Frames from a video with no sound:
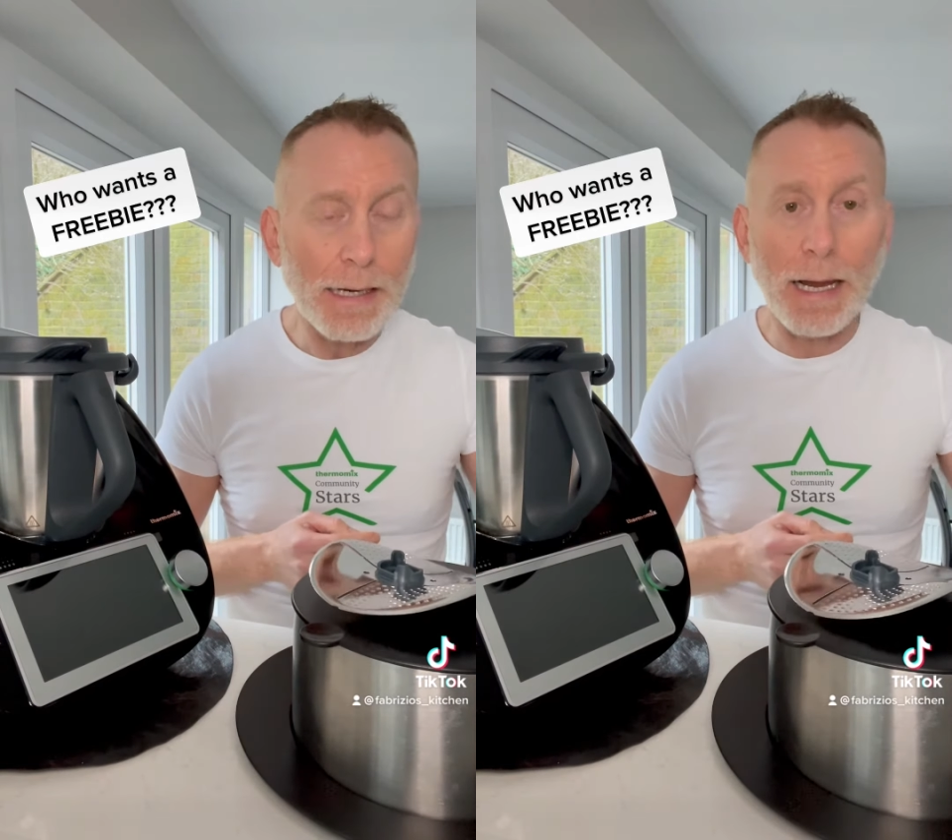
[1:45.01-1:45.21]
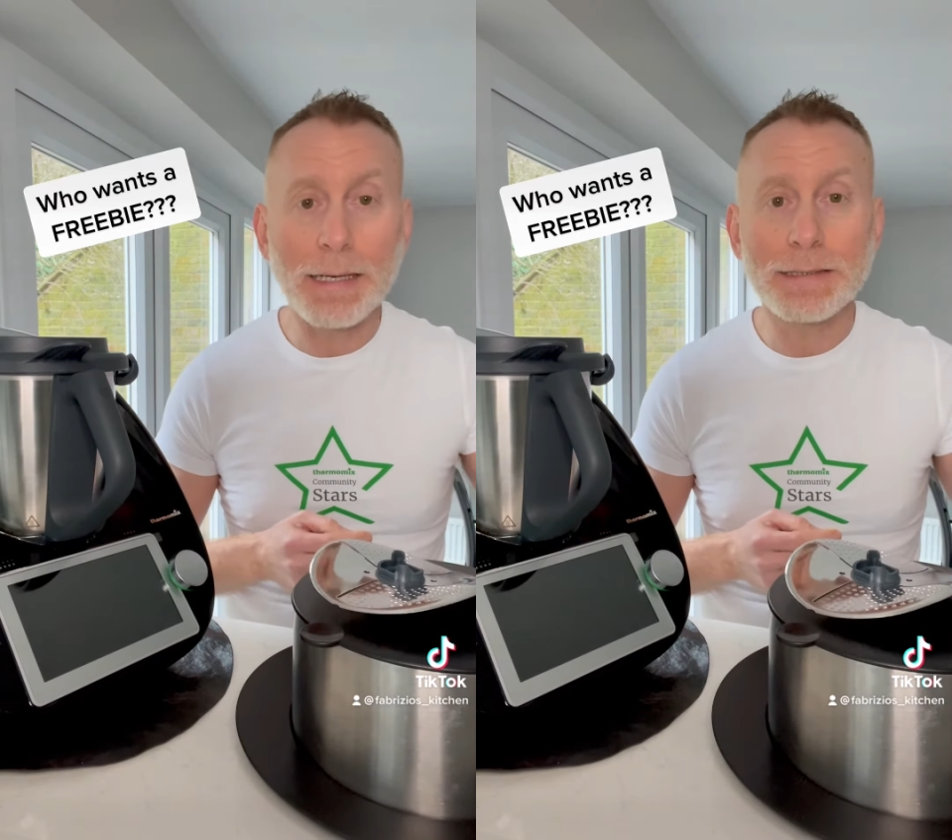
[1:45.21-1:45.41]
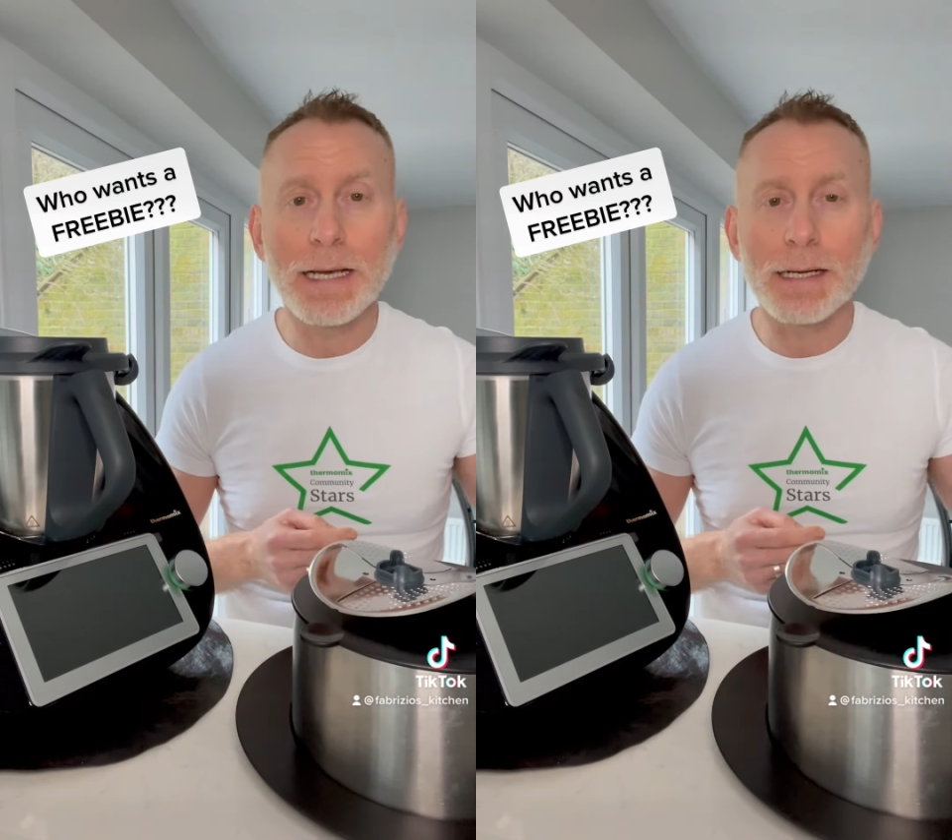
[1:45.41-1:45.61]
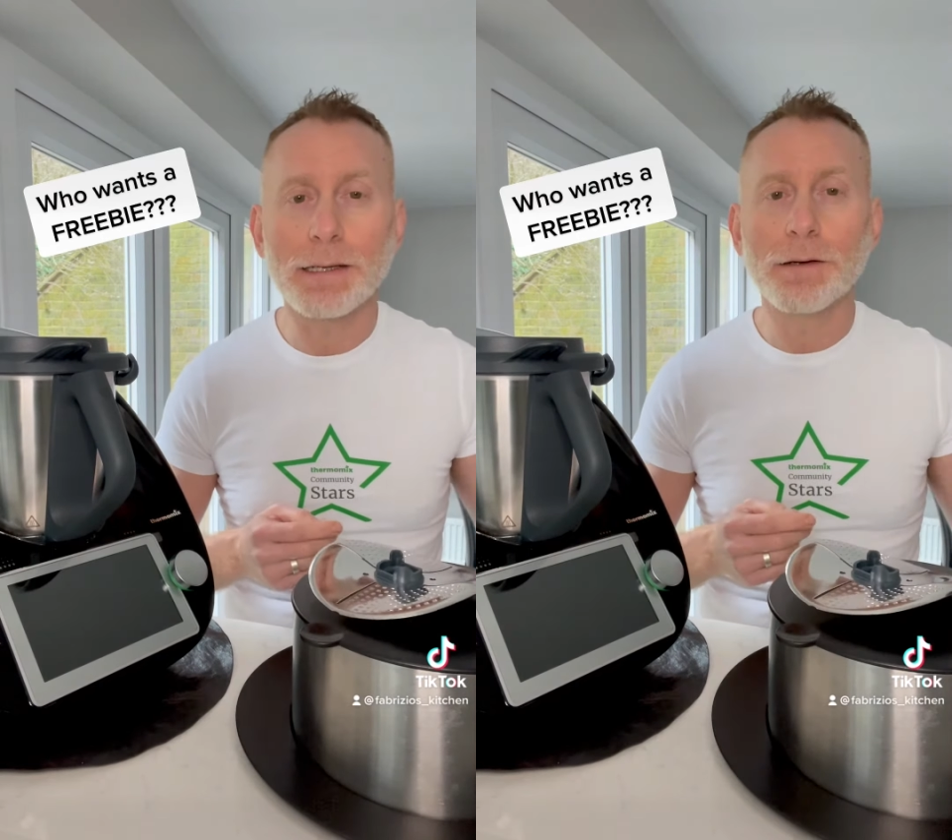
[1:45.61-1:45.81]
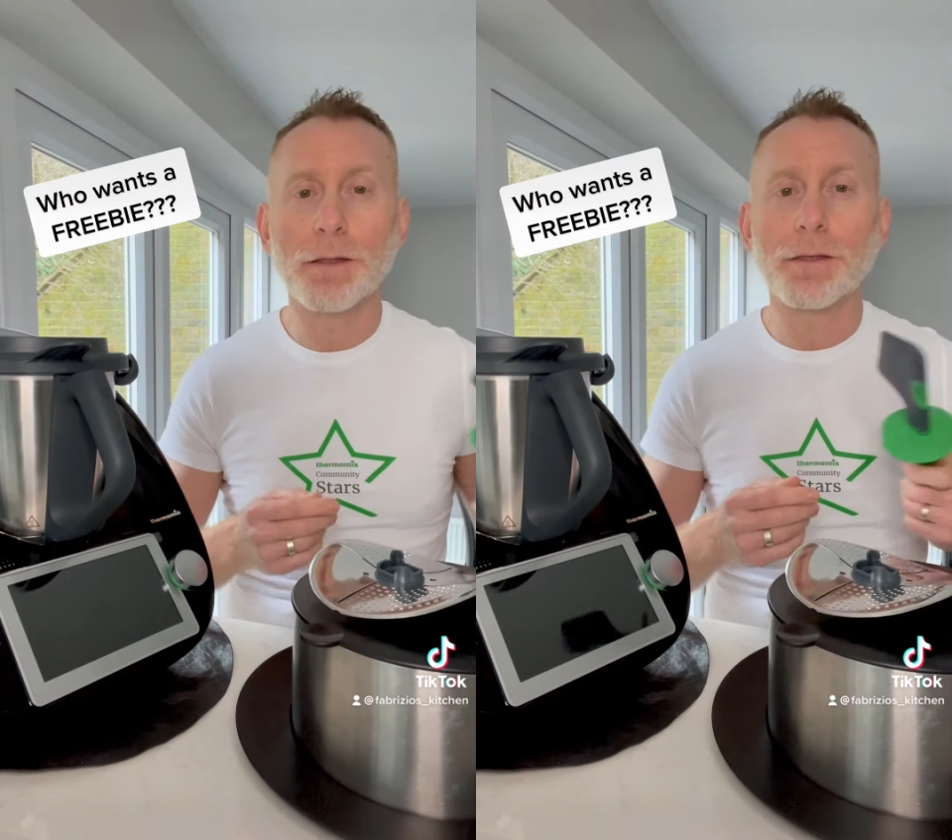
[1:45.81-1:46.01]
And
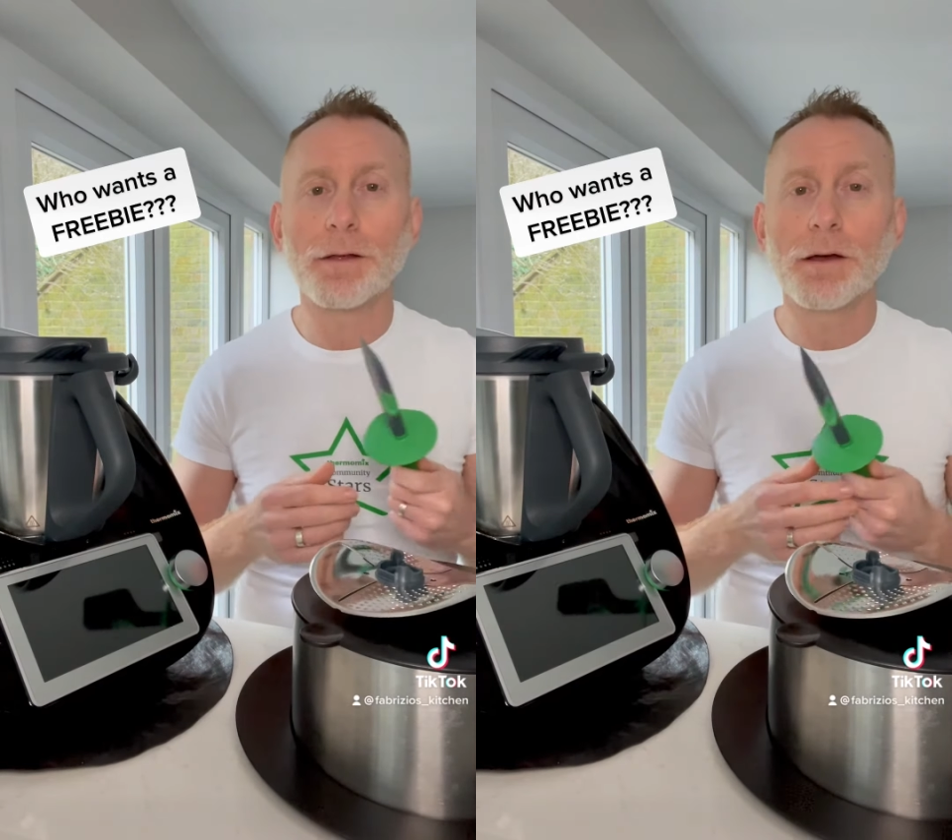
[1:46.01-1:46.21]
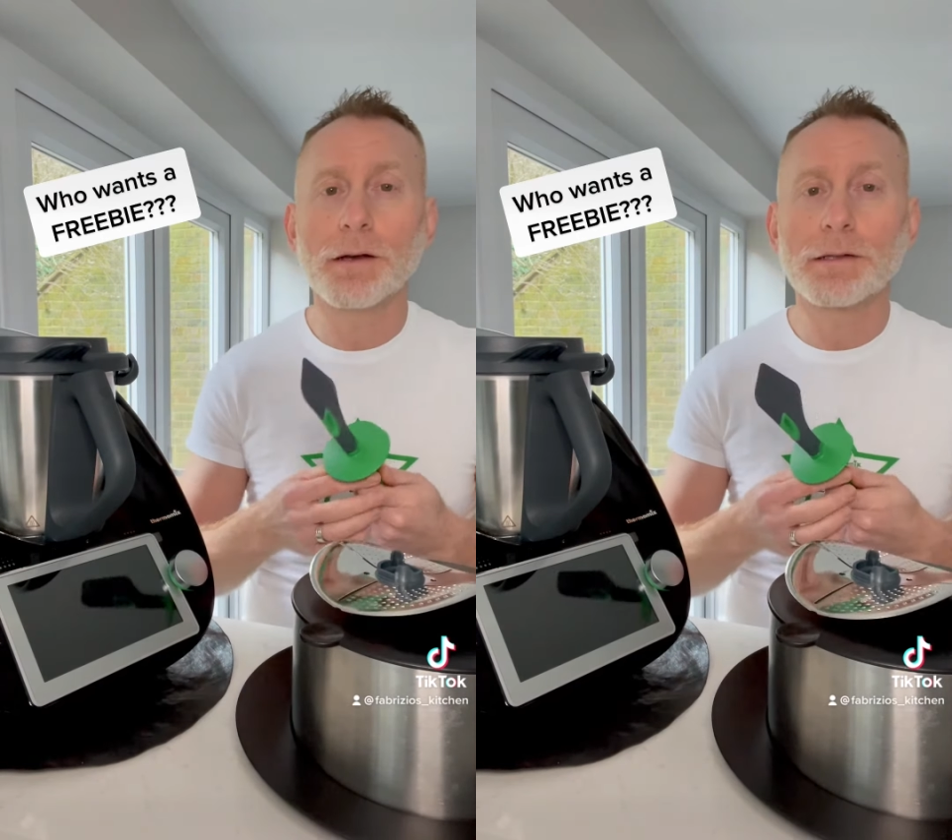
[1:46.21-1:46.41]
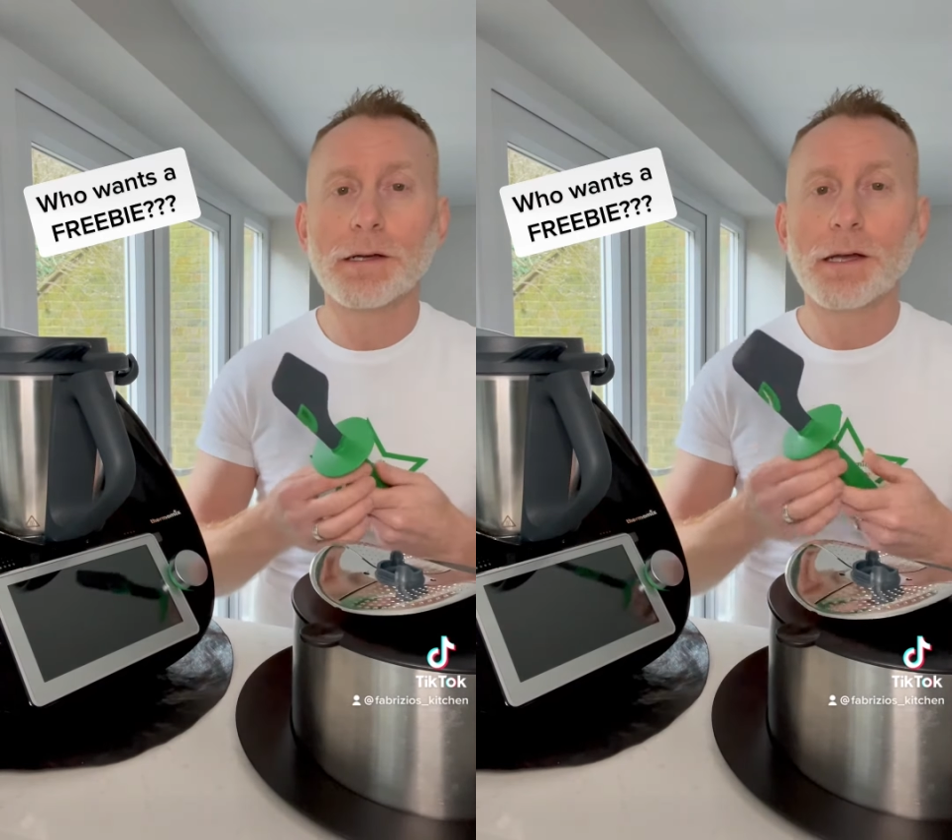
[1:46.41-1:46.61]
then the third